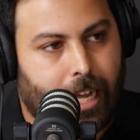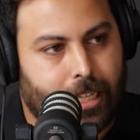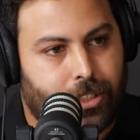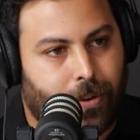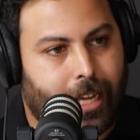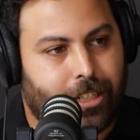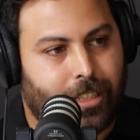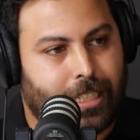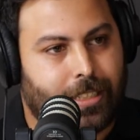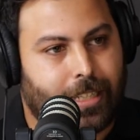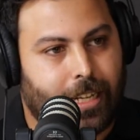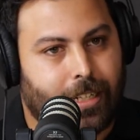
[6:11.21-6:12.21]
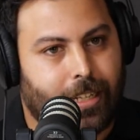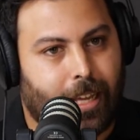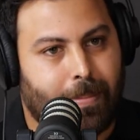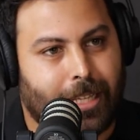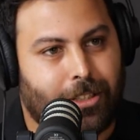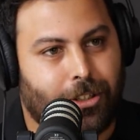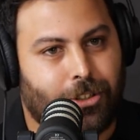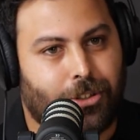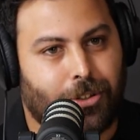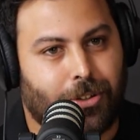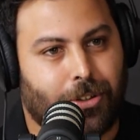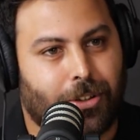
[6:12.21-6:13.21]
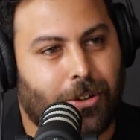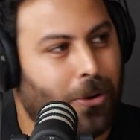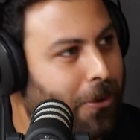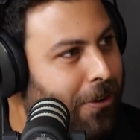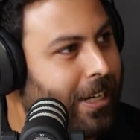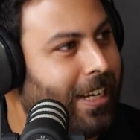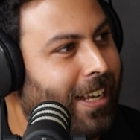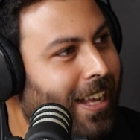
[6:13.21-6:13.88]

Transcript: So I actually sent a message to Corey,